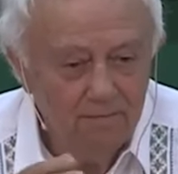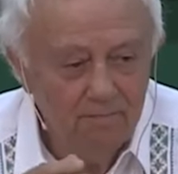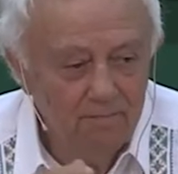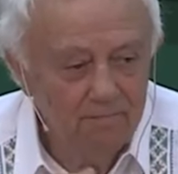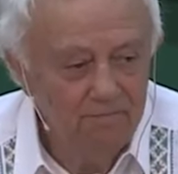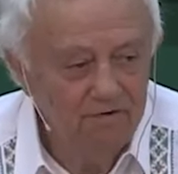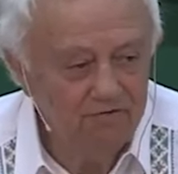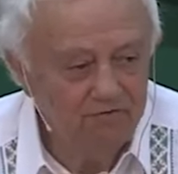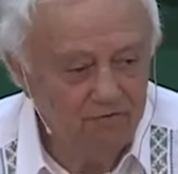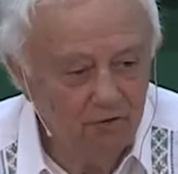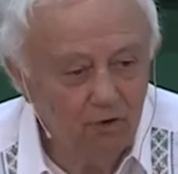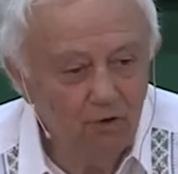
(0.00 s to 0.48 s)

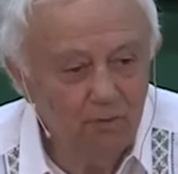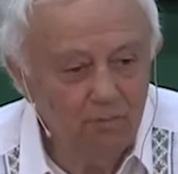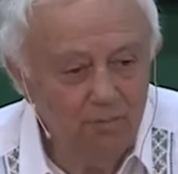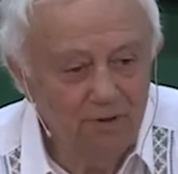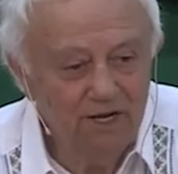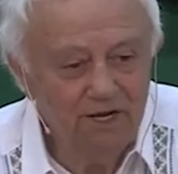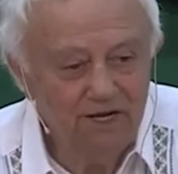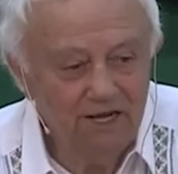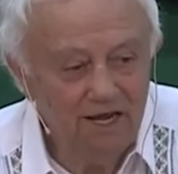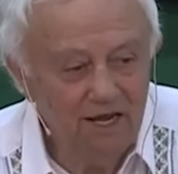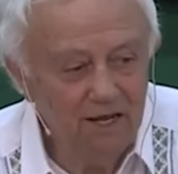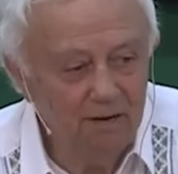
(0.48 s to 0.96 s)
Before
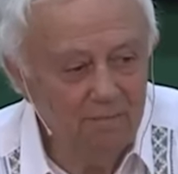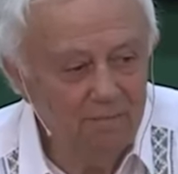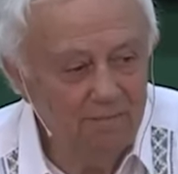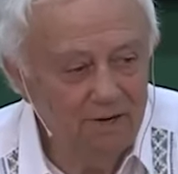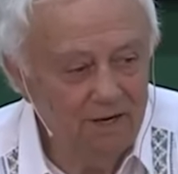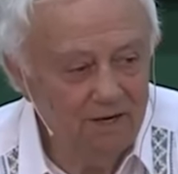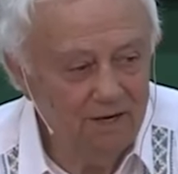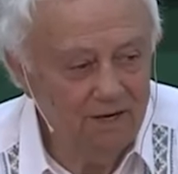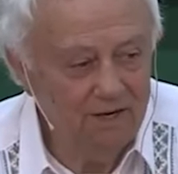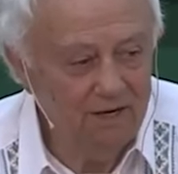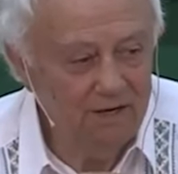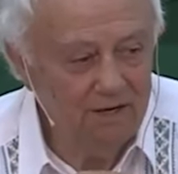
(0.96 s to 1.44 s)
became
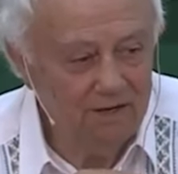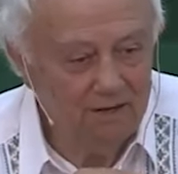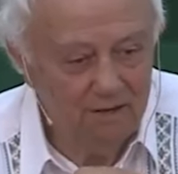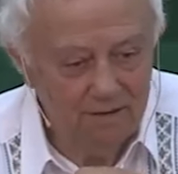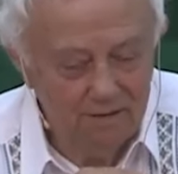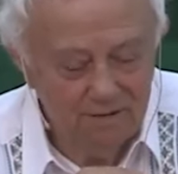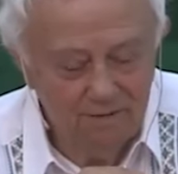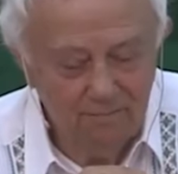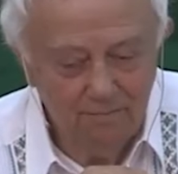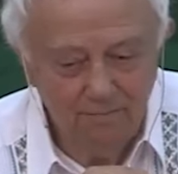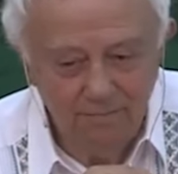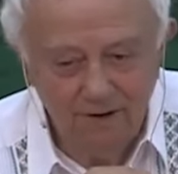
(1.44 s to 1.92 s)

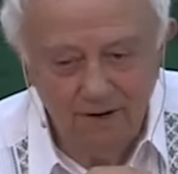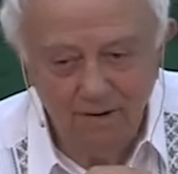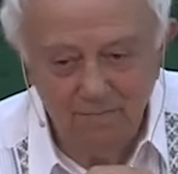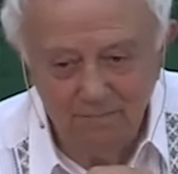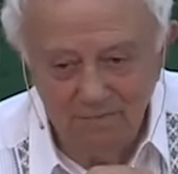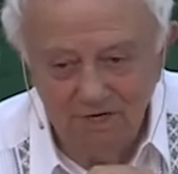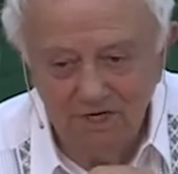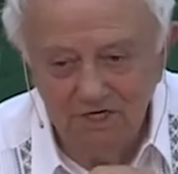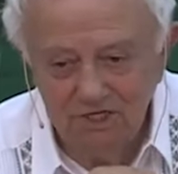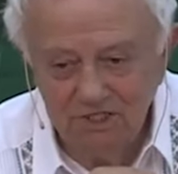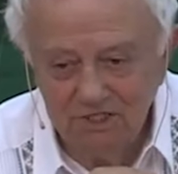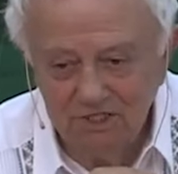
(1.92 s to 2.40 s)
prime
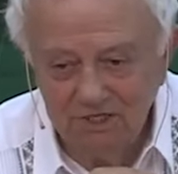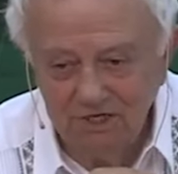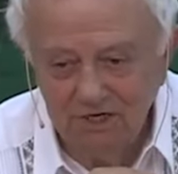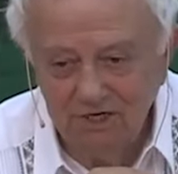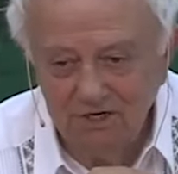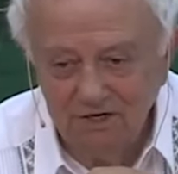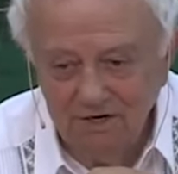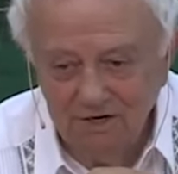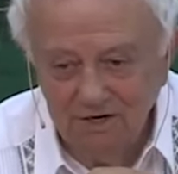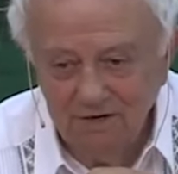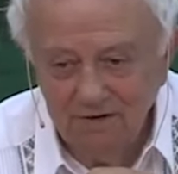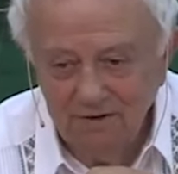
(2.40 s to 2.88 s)

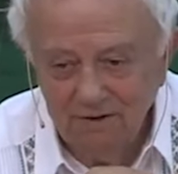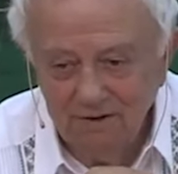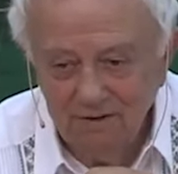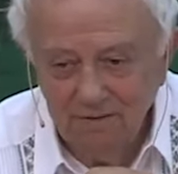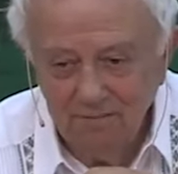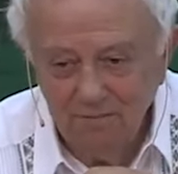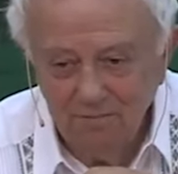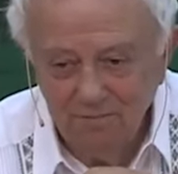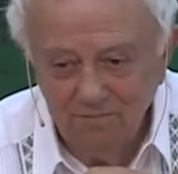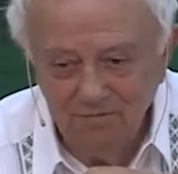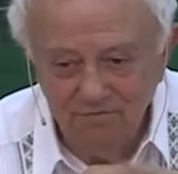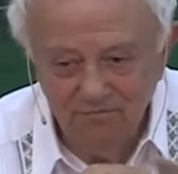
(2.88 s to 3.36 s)
minister,
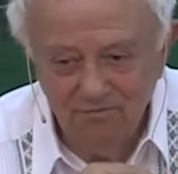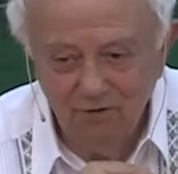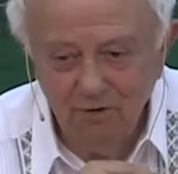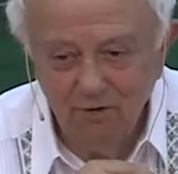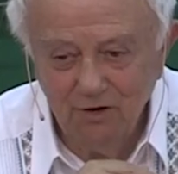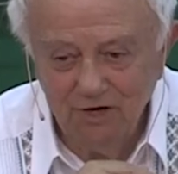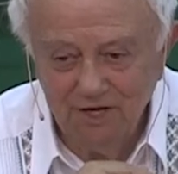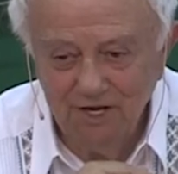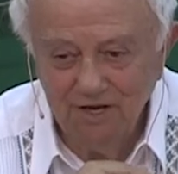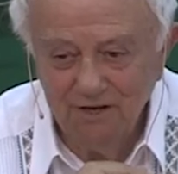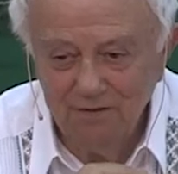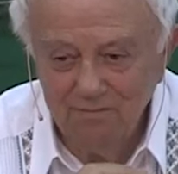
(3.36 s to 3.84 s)

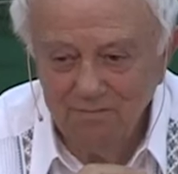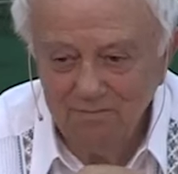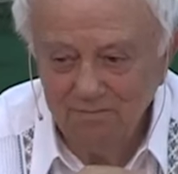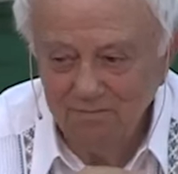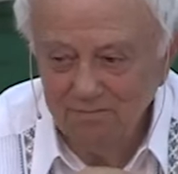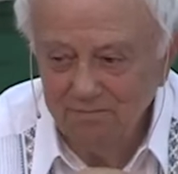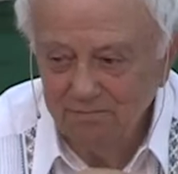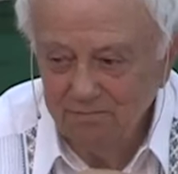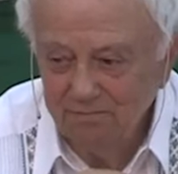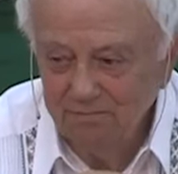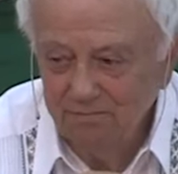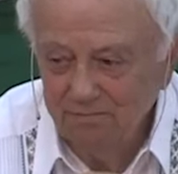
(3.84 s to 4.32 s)
before he
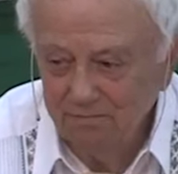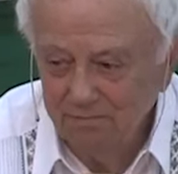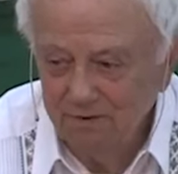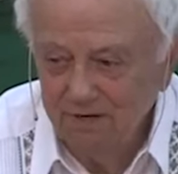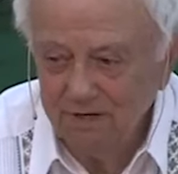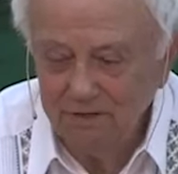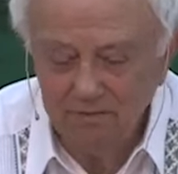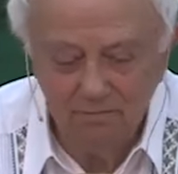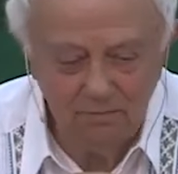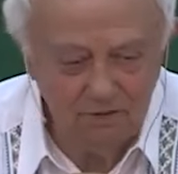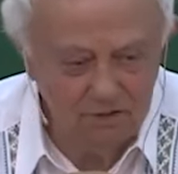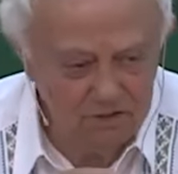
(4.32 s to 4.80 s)
came
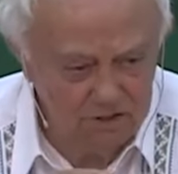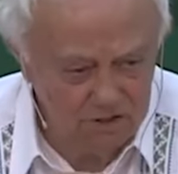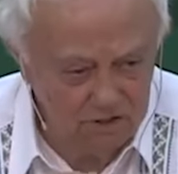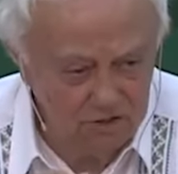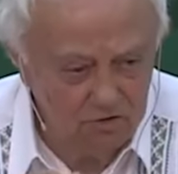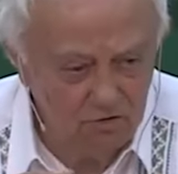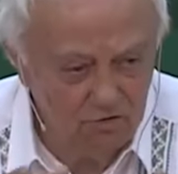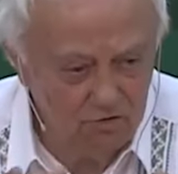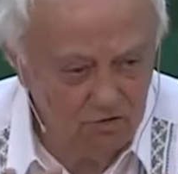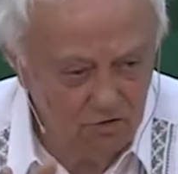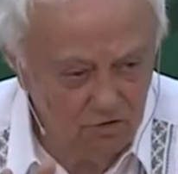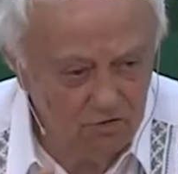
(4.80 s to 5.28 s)
prime minister, he
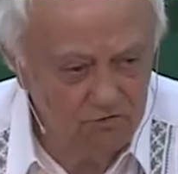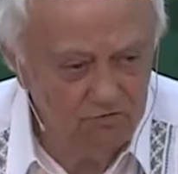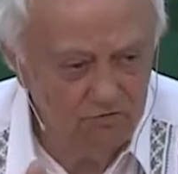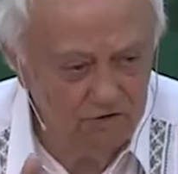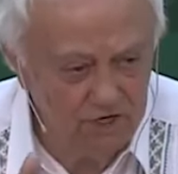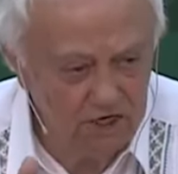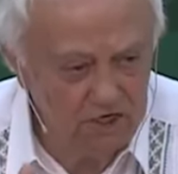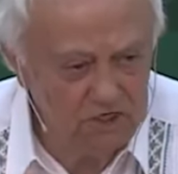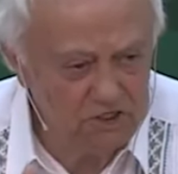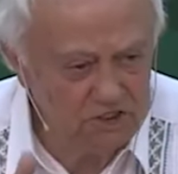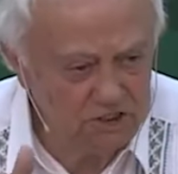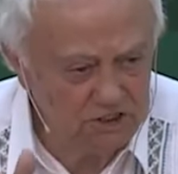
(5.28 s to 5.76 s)
was
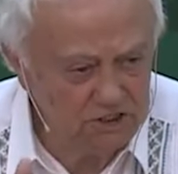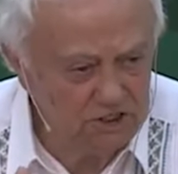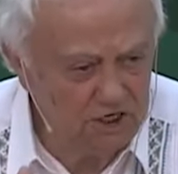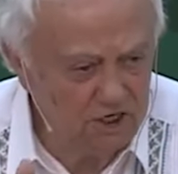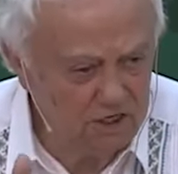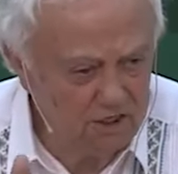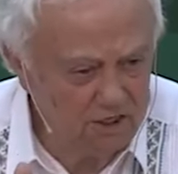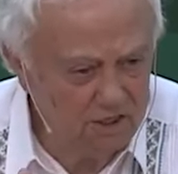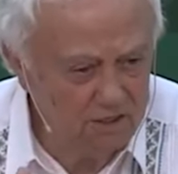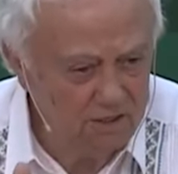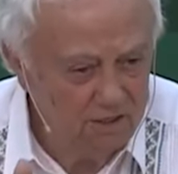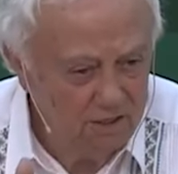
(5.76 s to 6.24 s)
very
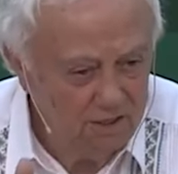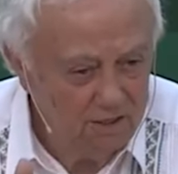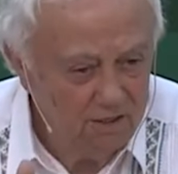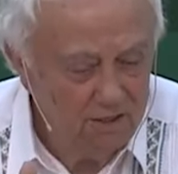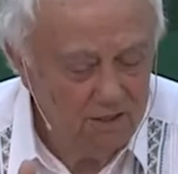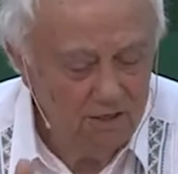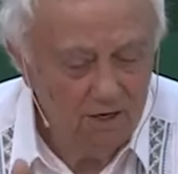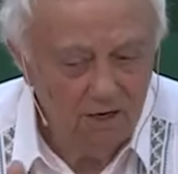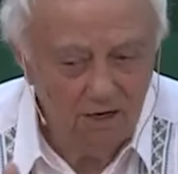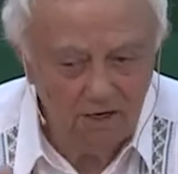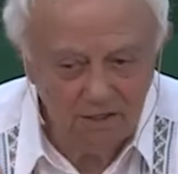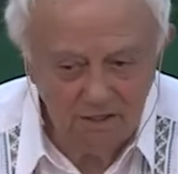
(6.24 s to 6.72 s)
sick,
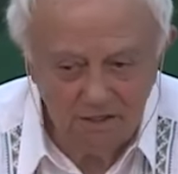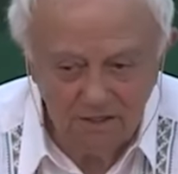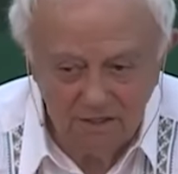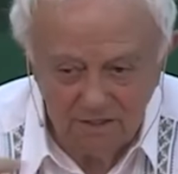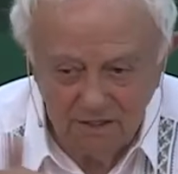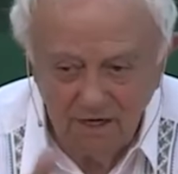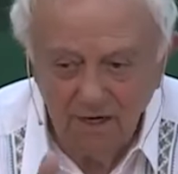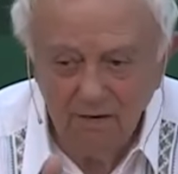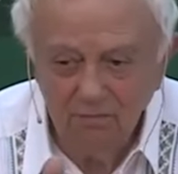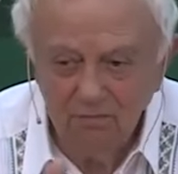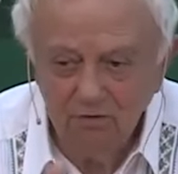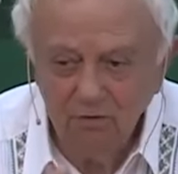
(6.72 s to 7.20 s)
and he
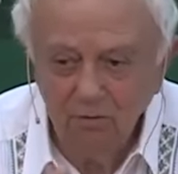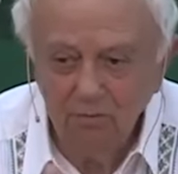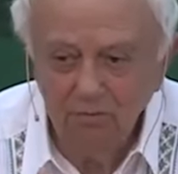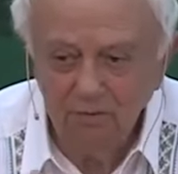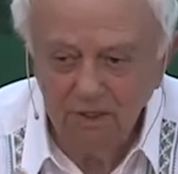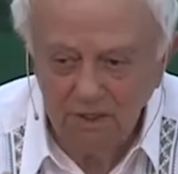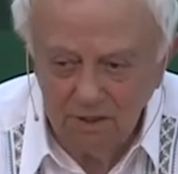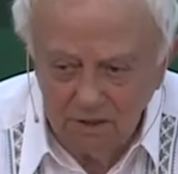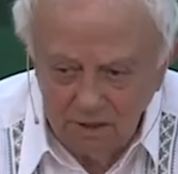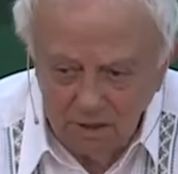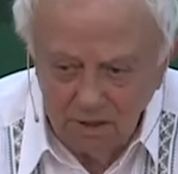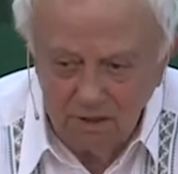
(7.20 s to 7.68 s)
came to
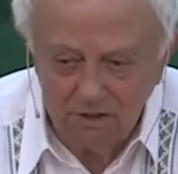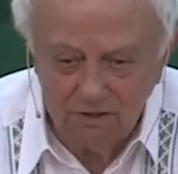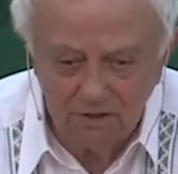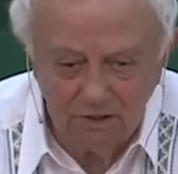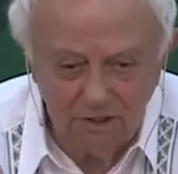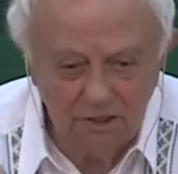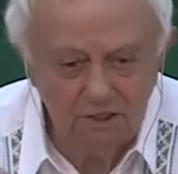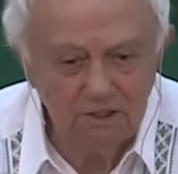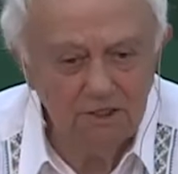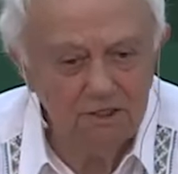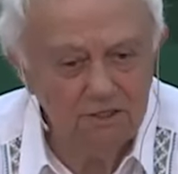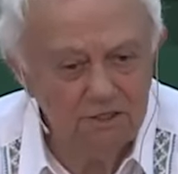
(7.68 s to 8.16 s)
me. I
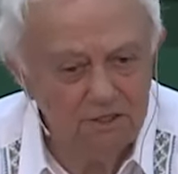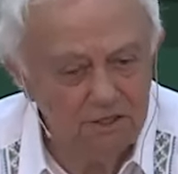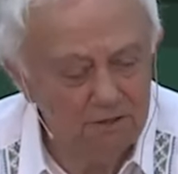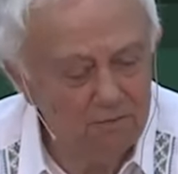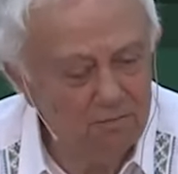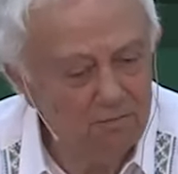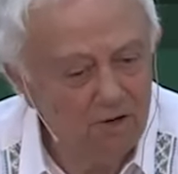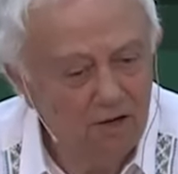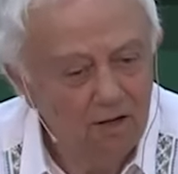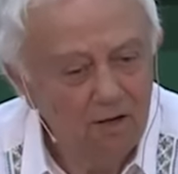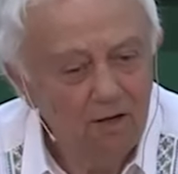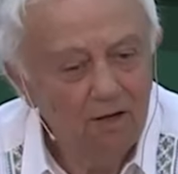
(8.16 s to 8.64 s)
treated
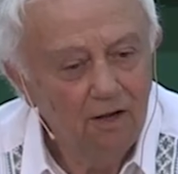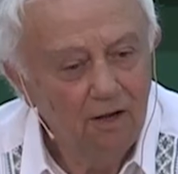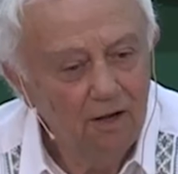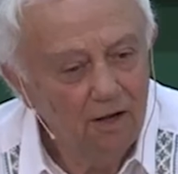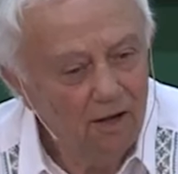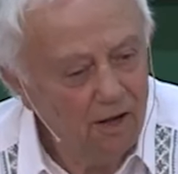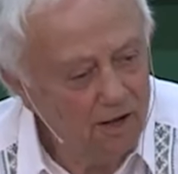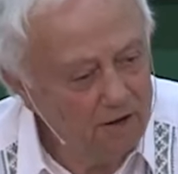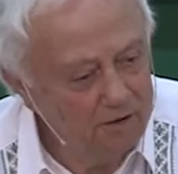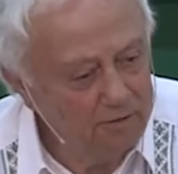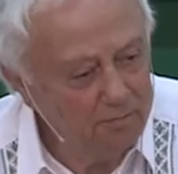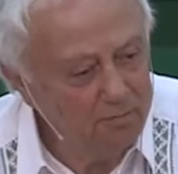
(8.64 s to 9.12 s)
him,
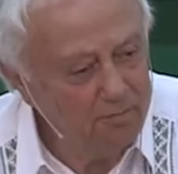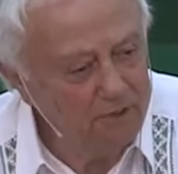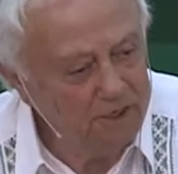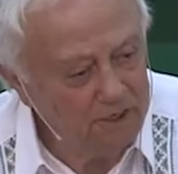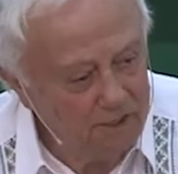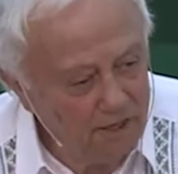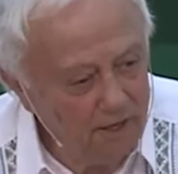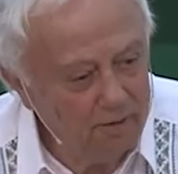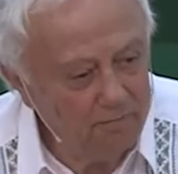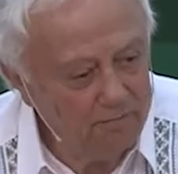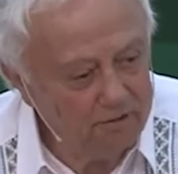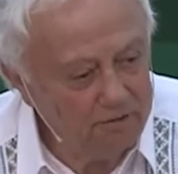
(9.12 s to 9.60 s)
and he
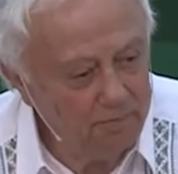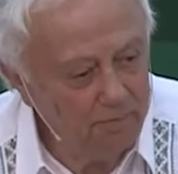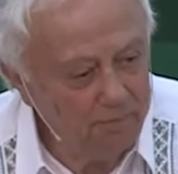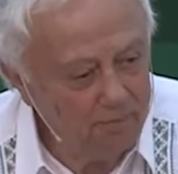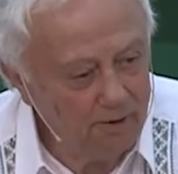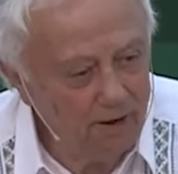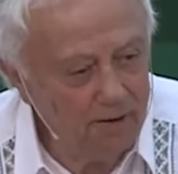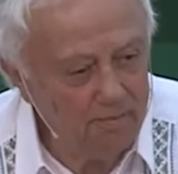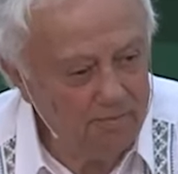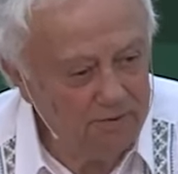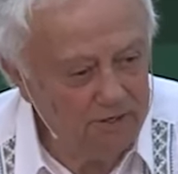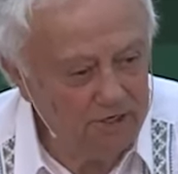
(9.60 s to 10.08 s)
became the
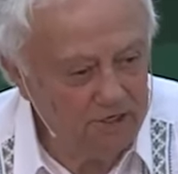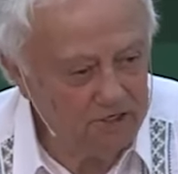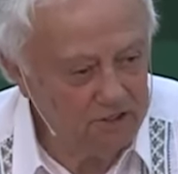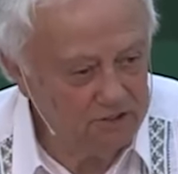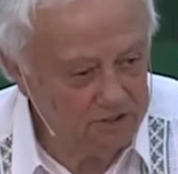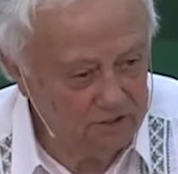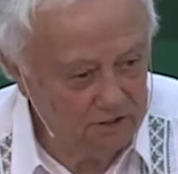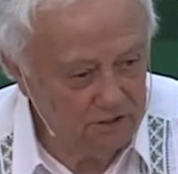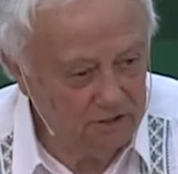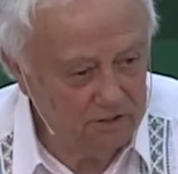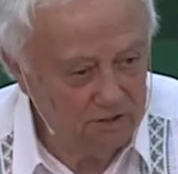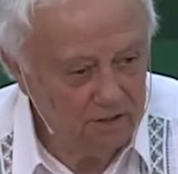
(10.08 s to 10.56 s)
prime
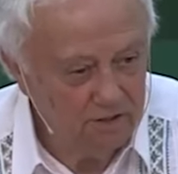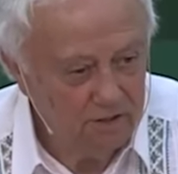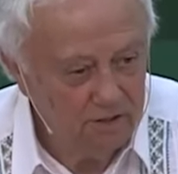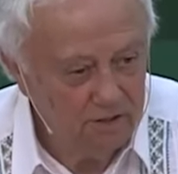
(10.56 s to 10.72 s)
minister.